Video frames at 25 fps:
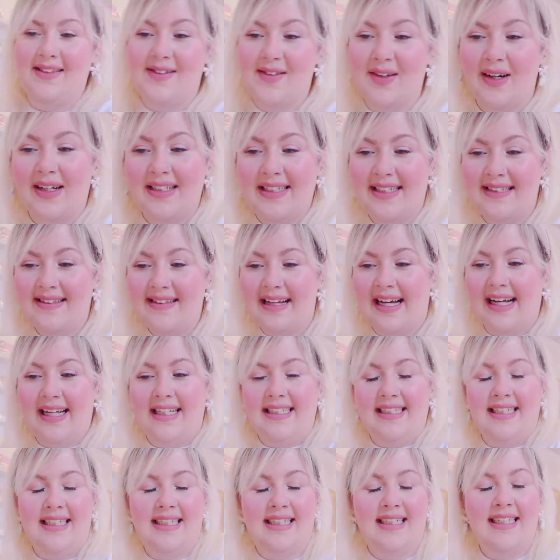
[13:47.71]
So I
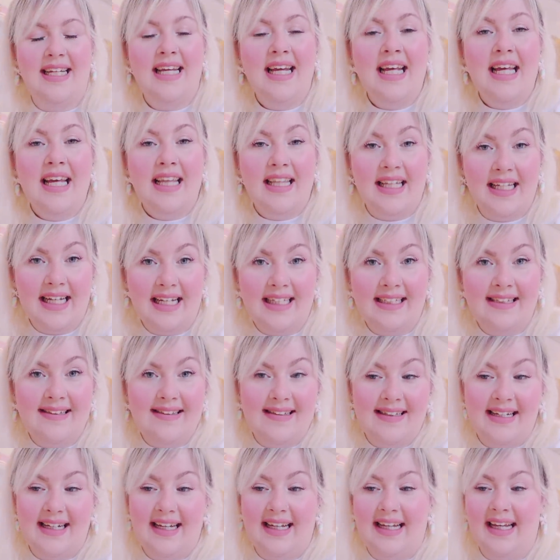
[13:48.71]
decided the
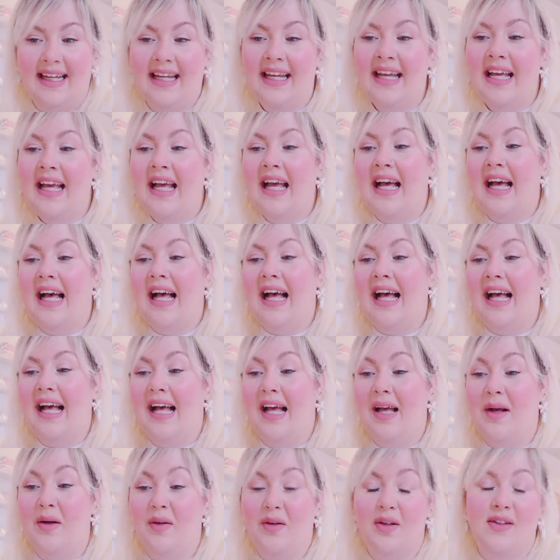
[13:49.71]
next day,
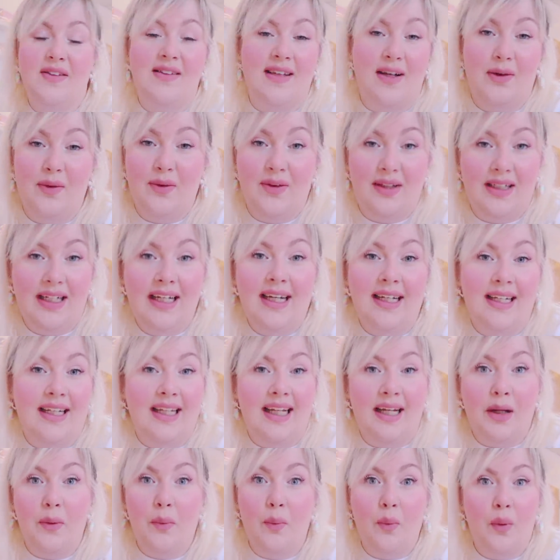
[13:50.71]
because I only had
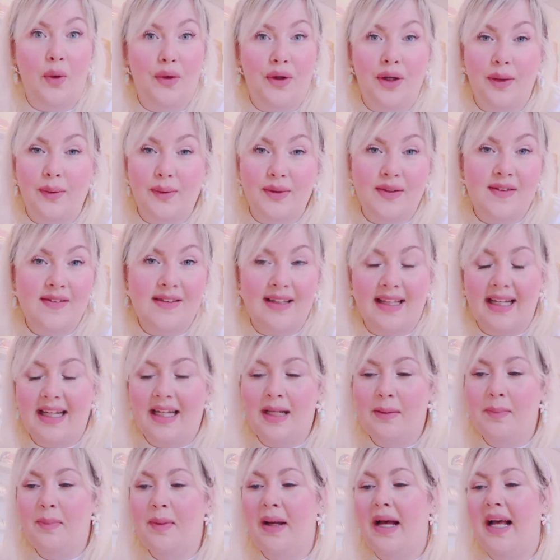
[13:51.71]
like 1 hour
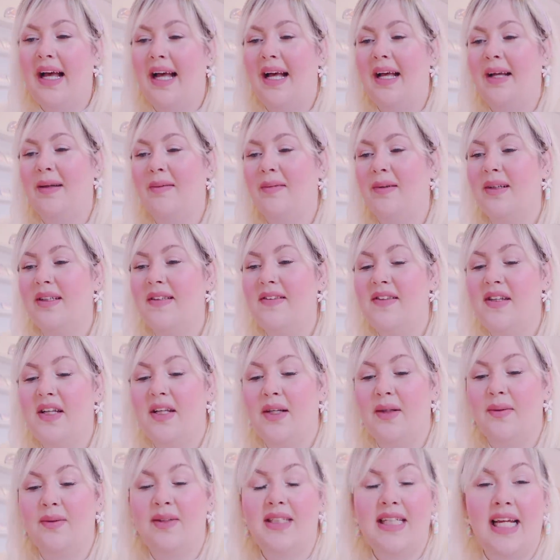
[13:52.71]
sleep,
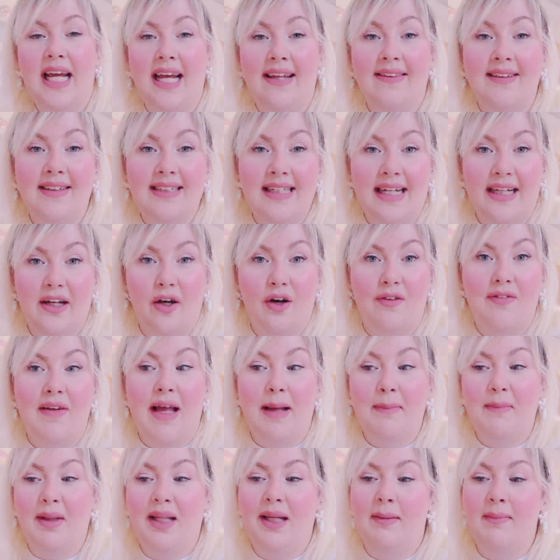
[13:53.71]
to take the day off.
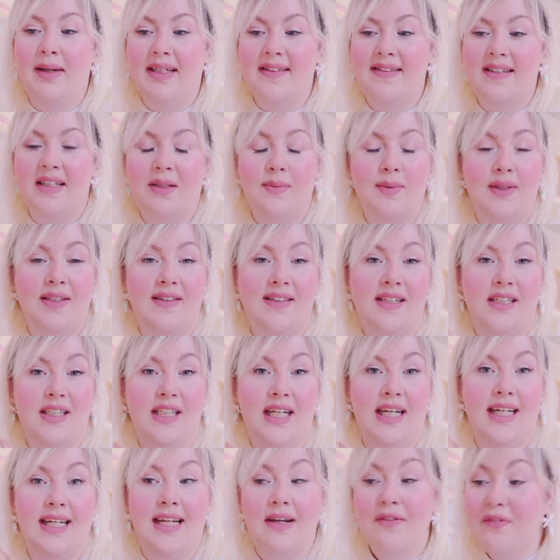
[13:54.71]
Emily messaged me and said she
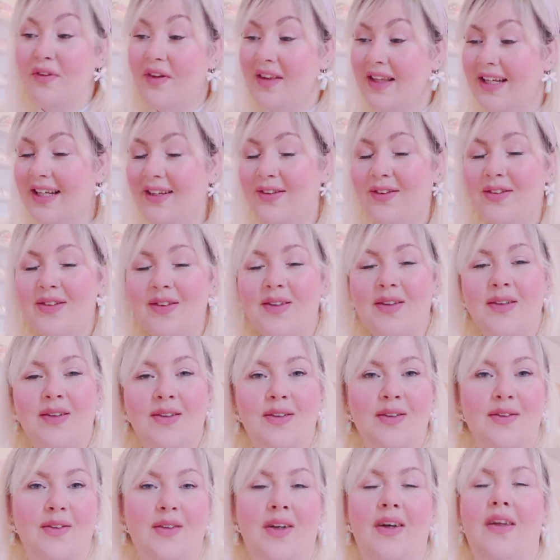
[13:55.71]
had everything under
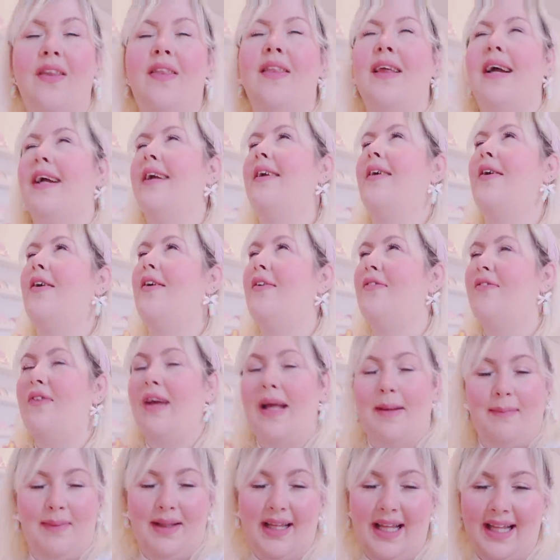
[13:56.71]
control. Thank God for
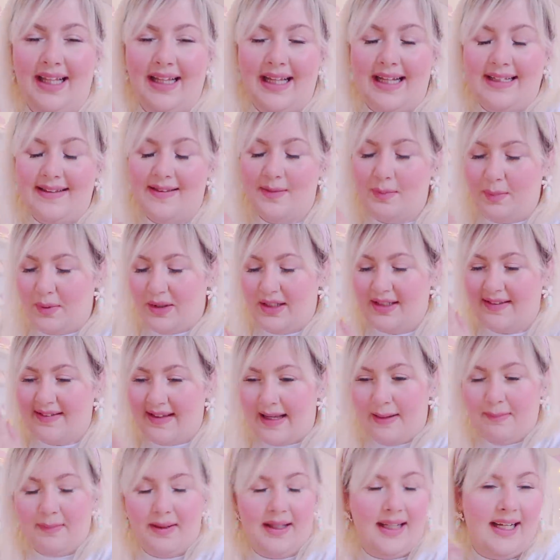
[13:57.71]
Emily. Let's praise
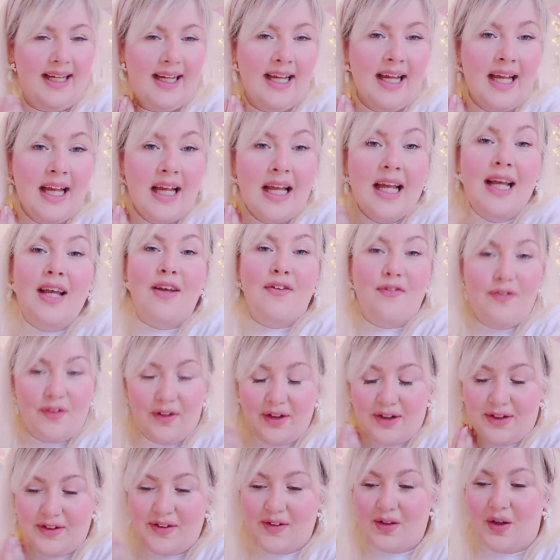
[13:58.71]
Emily
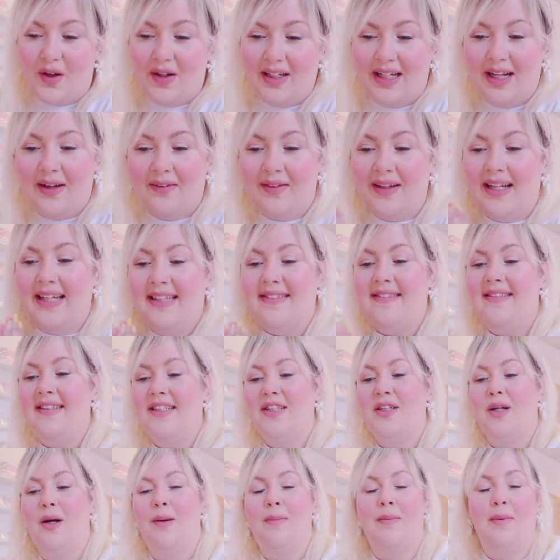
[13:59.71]
for sorting out the Etsy
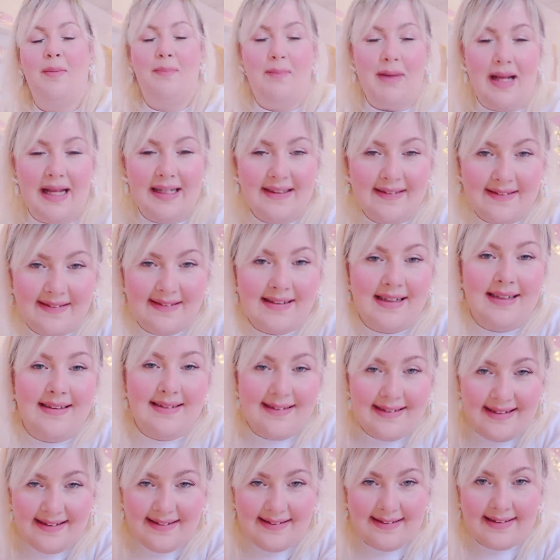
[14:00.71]
shop. Best
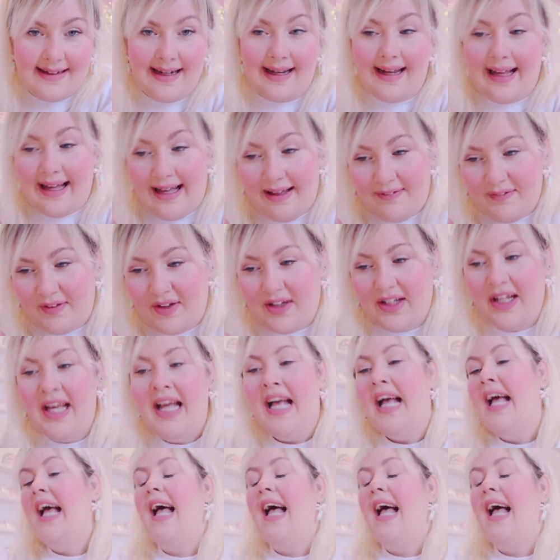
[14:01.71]
sister ever.